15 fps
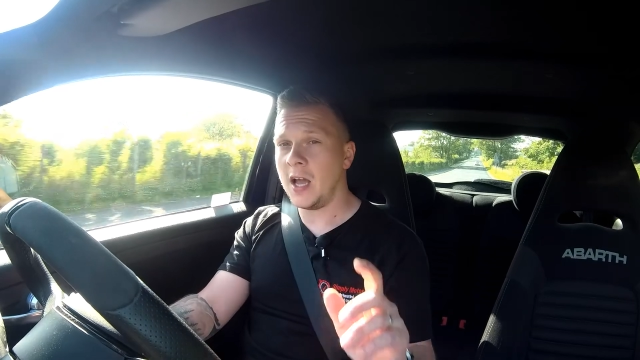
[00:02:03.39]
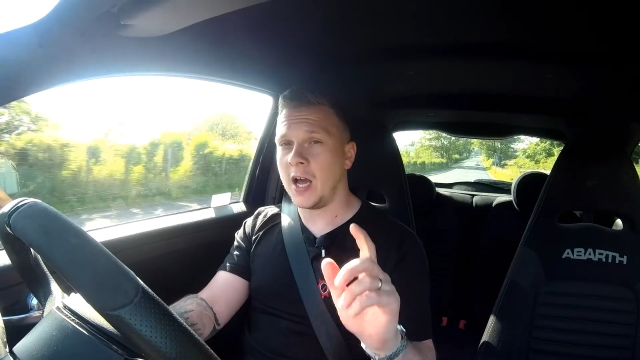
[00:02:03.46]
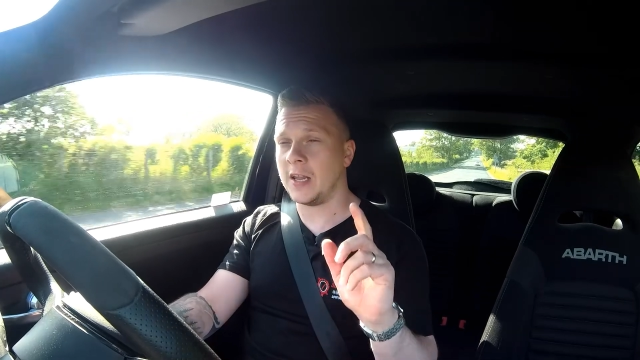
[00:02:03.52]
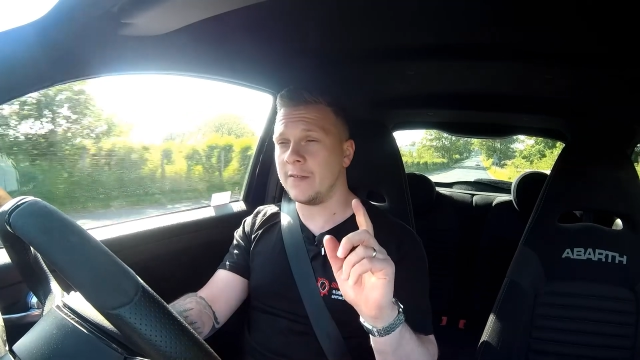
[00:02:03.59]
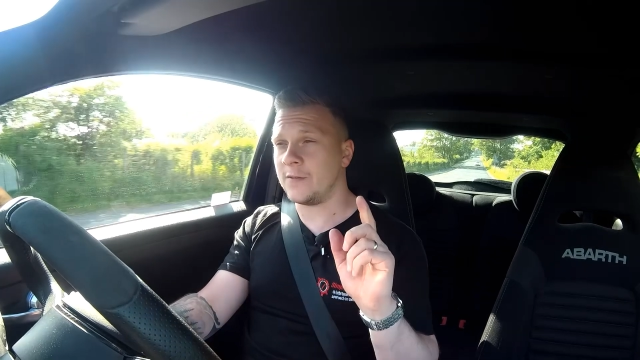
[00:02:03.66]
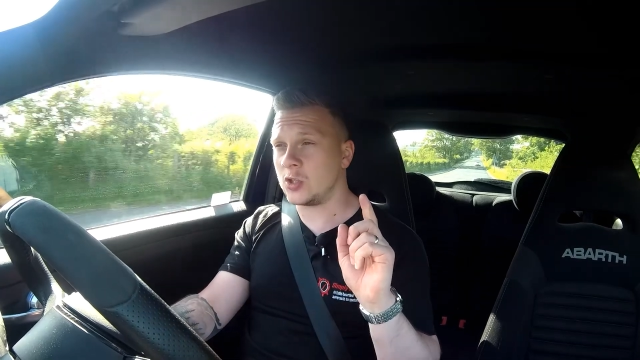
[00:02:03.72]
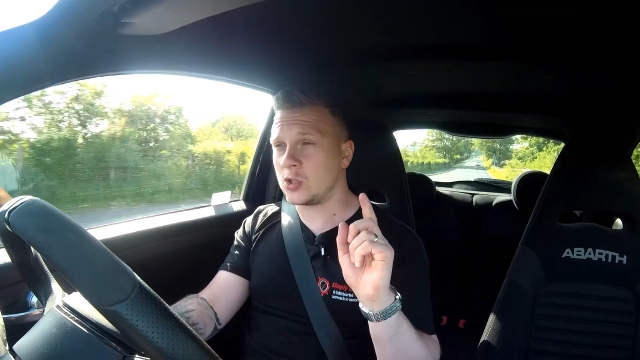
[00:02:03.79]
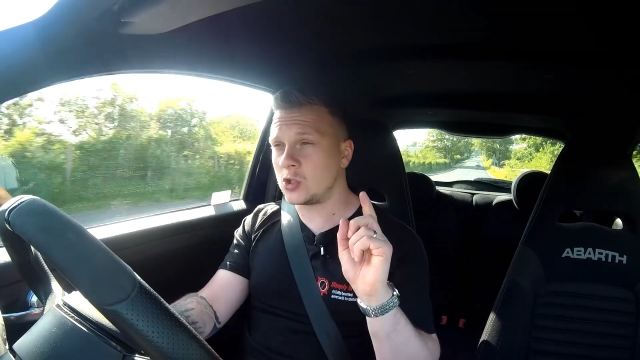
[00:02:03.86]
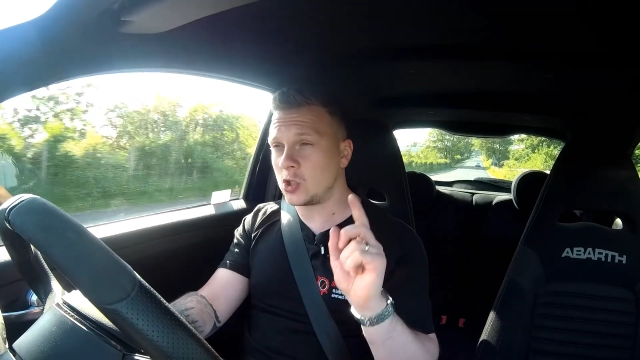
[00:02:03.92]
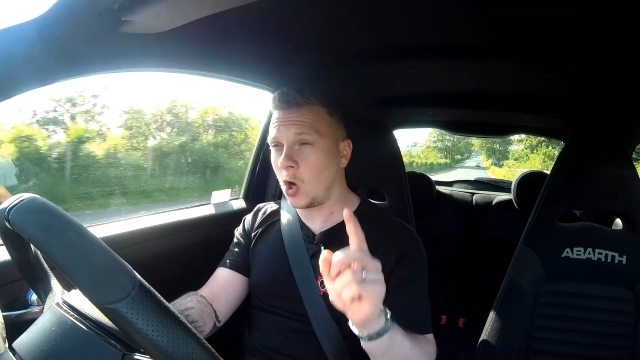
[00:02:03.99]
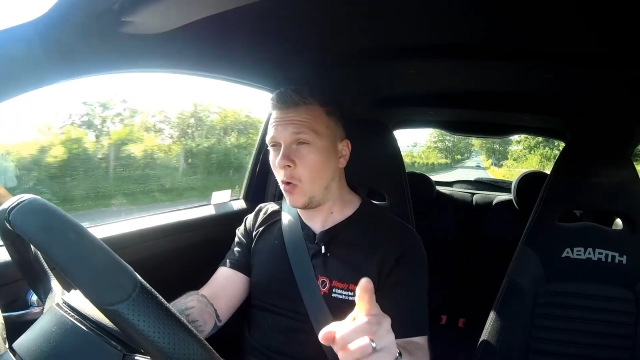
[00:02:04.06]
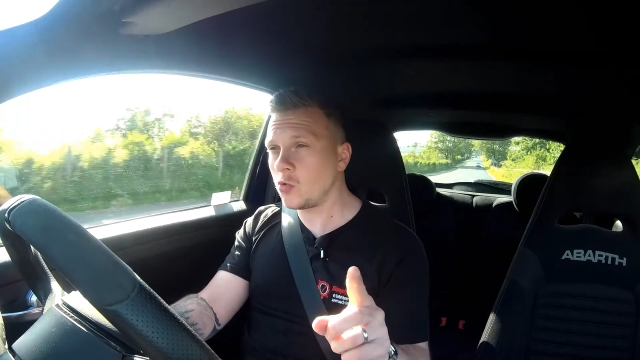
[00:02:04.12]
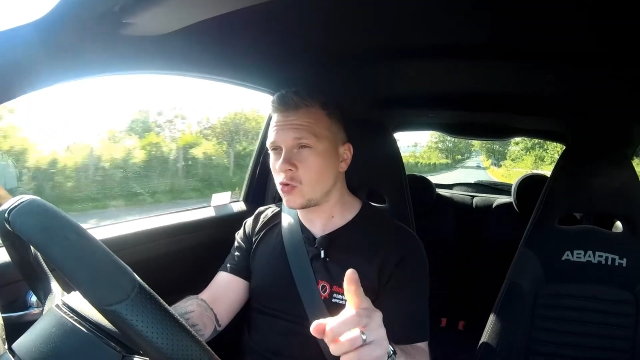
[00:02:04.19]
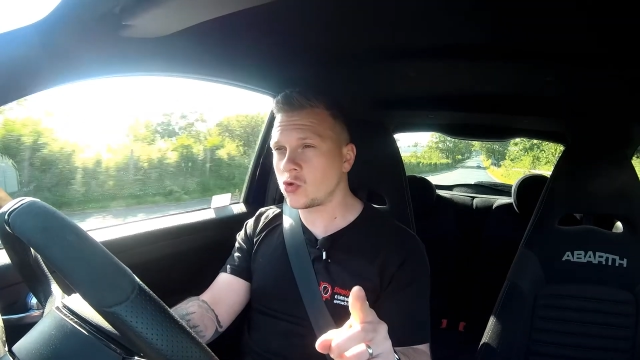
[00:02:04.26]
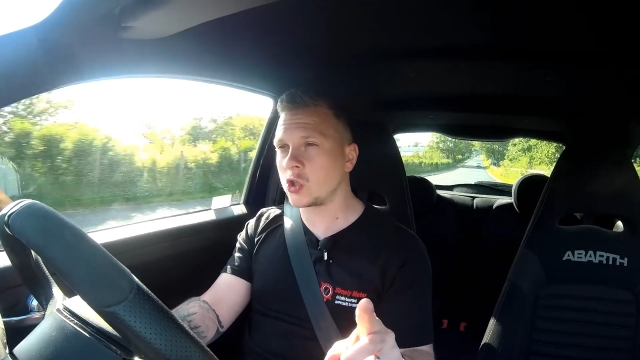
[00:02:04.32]
And if you
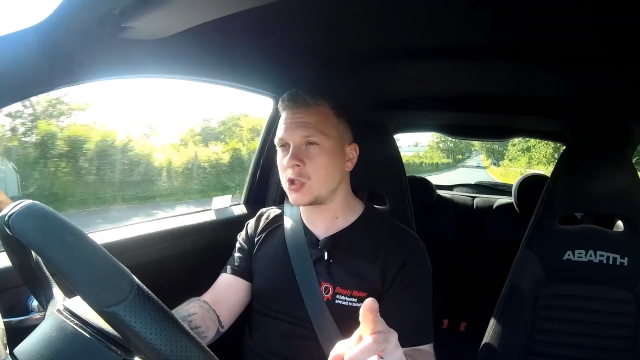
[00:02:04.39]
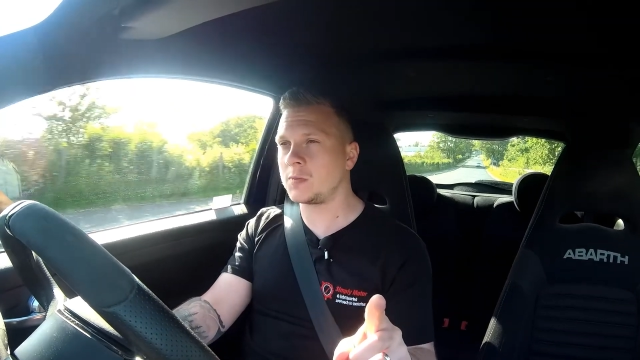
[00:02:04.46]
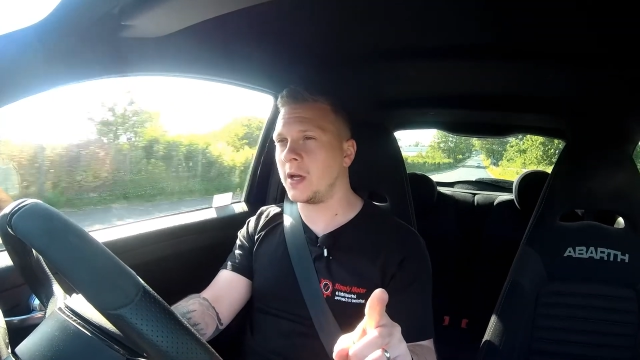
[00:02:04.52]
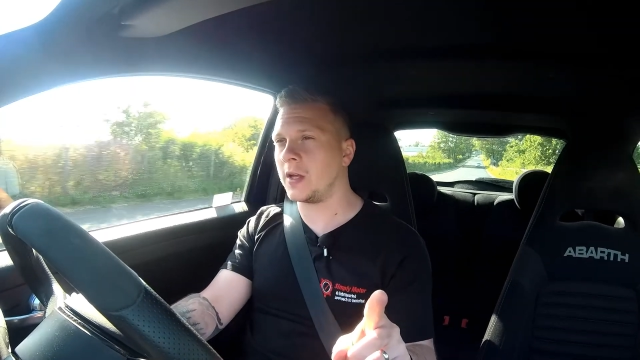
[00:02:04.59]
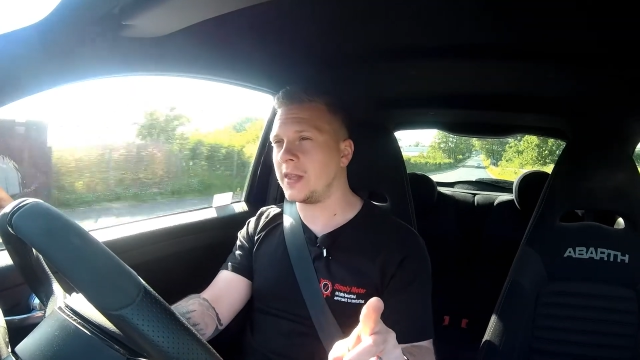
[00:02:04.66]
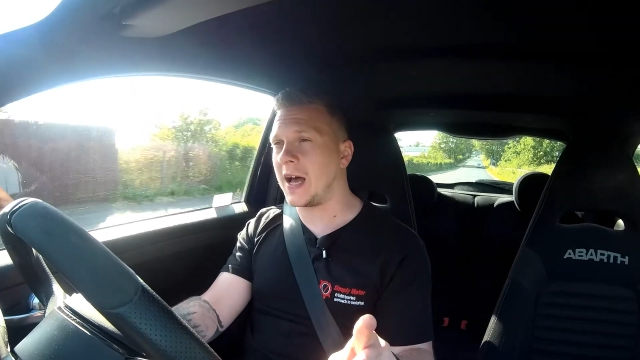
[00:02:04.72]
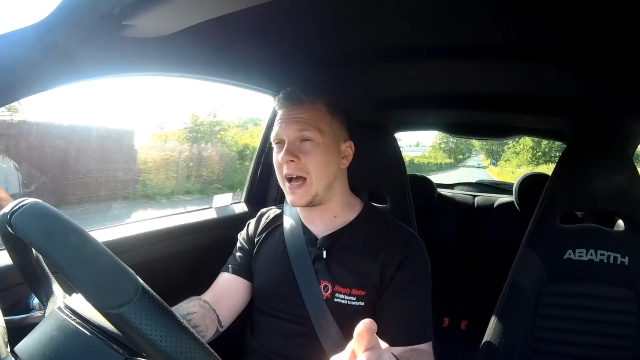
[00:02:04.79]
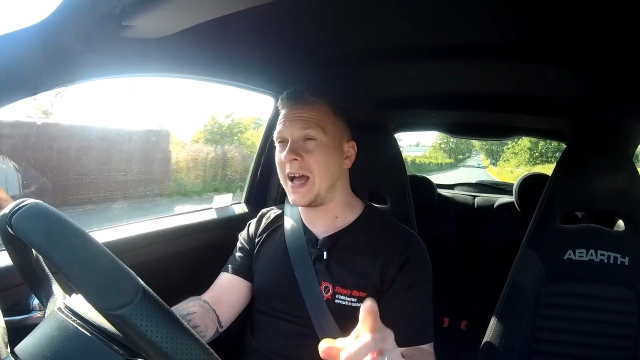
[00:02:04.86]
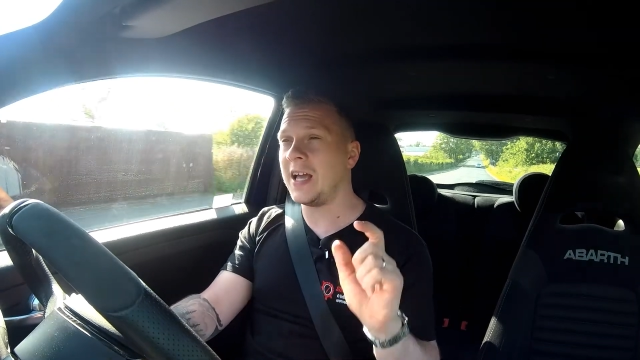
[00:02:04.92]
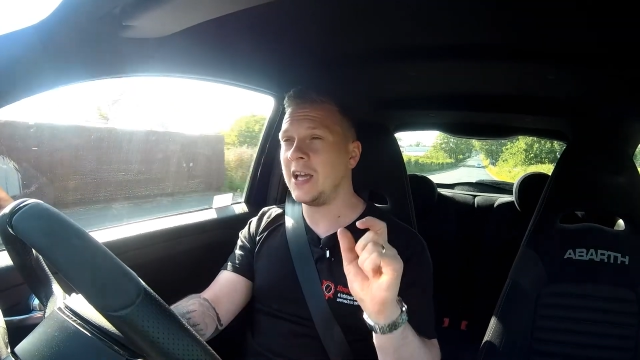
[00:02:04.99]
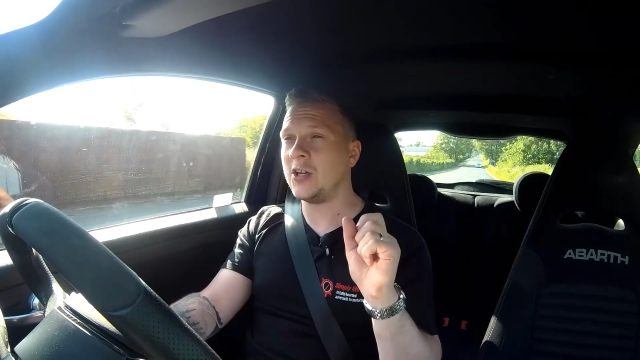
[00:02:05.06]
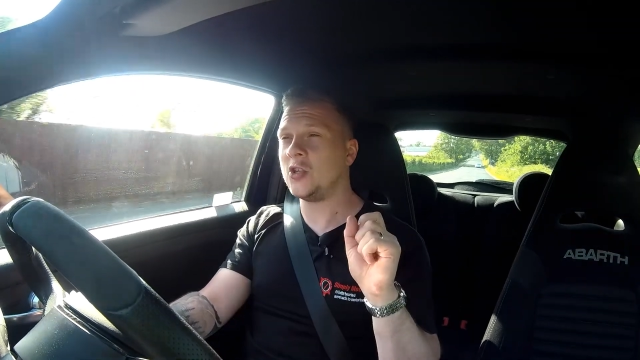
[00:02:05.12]
don't trust me on that,